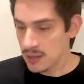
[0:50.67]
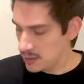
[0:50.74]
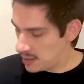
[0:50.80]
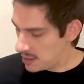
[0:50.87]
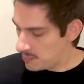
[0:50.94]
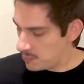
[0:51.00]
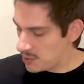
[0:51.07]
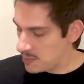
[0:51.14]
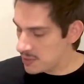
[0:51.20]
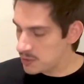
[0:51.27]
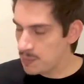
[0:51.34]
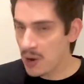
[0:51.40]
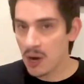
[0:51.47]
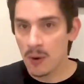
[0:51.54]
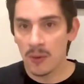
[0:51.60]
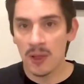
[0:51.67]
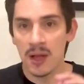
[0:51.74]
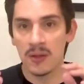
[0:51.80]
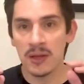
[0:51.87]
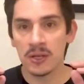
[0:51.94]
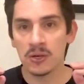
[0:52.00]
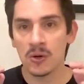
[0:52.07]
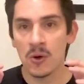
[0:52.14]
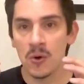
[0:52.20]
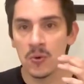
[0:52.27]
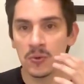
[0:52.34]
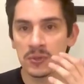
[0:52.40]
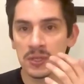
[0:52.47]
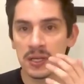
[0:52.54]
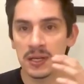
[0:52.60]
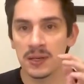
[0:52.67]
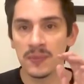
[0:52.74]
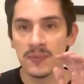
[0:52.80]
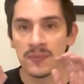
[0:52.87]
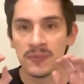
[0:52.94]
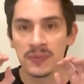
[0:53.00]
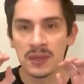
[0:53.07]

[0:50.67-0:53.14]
like pretty much parallel, like you're holding,